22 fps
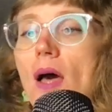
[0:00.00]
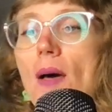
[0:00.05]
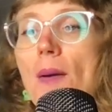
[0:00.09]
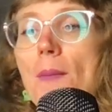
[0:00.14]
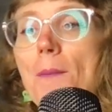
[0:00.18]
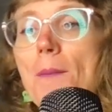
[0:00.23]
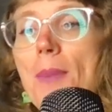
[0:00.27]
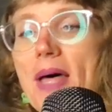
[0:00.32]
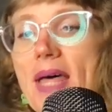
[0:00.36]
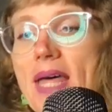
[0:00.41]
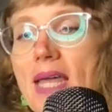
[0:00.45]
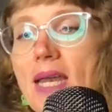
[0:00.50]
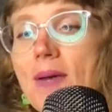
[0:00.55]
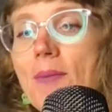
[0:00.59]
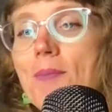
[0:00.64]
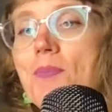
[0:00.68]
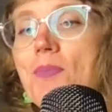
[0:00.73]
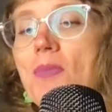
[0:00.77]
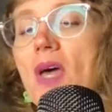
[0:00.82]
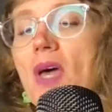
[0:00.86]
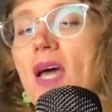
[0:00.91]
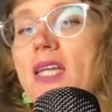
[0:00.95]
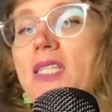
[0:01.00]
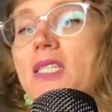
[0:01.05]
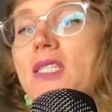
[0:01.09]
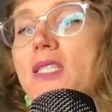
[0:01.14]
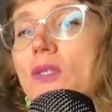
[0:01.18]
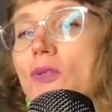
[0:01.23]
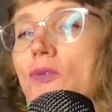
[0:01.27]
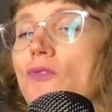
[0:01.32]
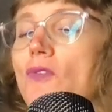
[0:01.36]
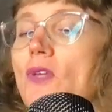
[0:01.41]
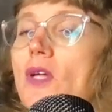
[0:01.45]
But I
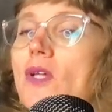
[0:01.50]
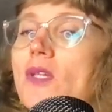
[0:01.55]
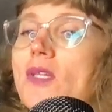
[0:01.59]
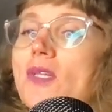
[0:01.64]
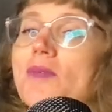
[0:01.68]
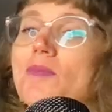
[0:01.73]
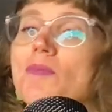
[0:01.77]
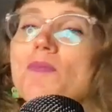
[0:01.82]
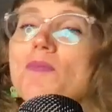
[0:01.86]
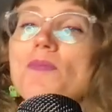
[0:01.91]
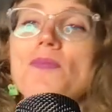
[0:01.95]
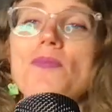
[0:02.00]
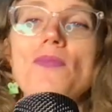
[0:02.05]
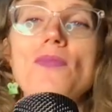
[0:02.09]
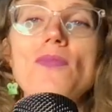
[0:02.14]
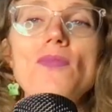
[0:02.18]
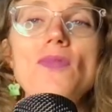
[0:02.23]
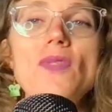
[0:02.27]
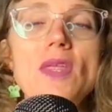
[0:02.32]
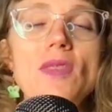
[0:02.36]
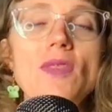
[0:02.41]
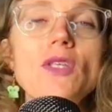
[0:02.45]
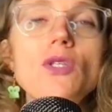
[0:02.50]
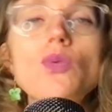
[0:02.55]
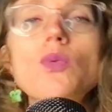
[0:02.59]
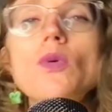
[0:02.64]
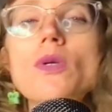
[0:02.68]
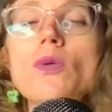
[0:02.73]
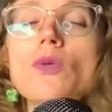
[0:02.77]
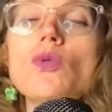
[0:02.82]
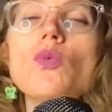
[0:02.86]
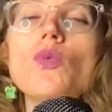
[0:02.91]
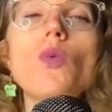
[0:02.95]
still felt that this
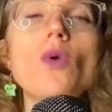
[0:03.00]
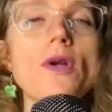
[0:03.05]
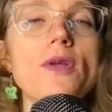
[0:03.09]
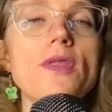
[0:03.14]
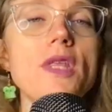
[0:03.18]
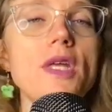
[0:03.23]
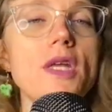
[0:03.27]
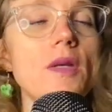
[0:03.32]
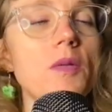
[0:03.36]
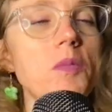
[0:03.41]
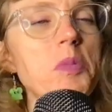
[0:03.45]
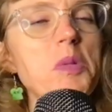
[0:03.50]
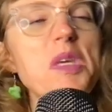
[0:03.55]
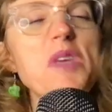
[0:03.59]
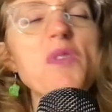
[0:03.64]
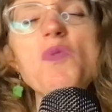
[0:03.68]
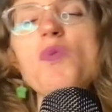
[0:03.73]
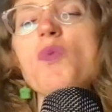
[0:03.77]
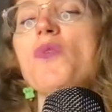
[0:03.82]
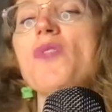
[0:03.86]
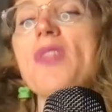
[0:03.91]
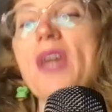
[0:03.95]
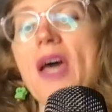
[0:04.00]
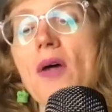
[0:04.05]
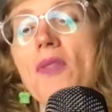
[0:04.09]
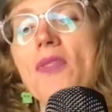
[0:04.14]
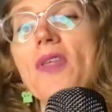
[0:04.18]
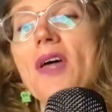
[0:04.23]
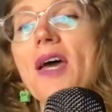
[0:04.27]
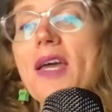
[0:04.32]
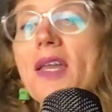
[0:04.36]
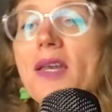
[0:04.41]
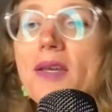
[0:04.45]
one was worth it even without
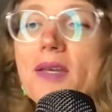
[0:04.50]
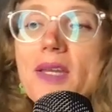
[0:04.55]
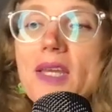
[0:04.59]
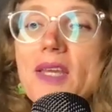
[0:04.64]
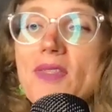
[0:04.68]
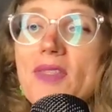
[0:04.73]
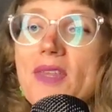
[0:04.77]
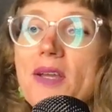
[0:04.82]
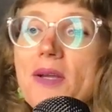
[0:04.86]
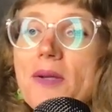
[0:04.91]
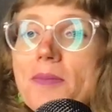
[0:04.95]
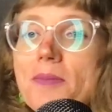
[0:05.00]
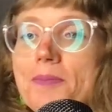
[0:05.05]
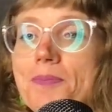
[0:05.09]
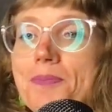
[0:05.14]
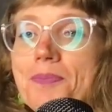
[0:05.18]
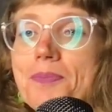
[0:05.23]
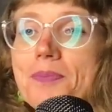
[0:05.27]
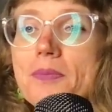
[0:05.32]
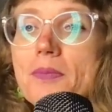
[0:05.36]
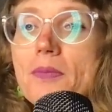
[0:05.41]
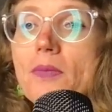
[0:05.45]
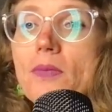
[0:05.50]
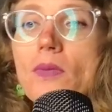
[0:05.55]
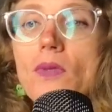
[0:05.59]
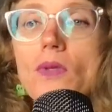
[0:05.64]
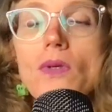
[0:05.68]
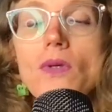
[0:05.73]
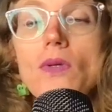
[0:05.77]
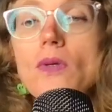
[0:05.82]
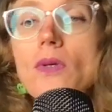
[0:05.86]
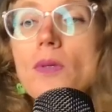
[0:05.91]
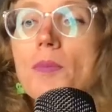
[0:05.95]
that in there.
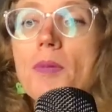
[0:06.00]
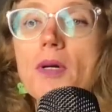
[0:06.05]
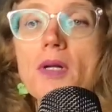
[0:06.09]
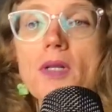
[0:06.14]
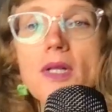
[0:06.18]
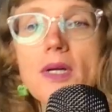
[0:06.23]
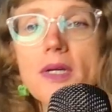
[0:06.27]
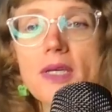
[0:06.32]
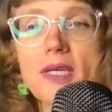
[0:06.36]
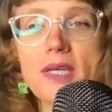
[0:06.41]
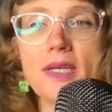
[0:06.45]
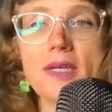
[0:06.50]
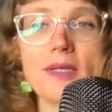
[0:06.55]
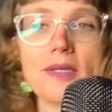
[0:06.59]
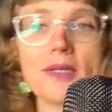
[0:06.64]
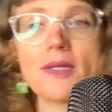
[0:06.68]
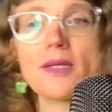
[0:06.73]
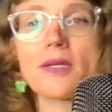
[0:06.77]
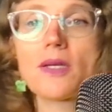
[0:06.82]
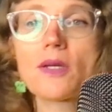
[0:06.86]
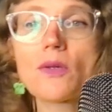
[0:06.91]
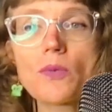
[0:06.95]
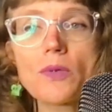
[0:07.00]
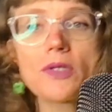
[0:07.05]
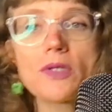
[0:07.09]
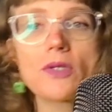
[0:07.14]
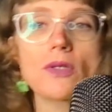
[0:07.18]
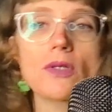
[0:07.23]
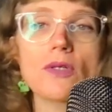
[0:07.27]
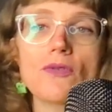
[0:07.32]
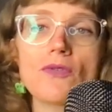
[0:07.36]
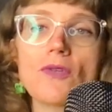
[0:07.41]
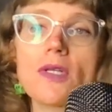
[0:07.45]
McClunky.
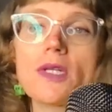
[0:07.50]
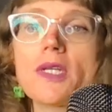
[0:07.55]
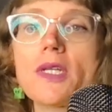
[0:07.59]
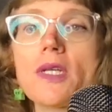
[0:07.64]
Return a friendly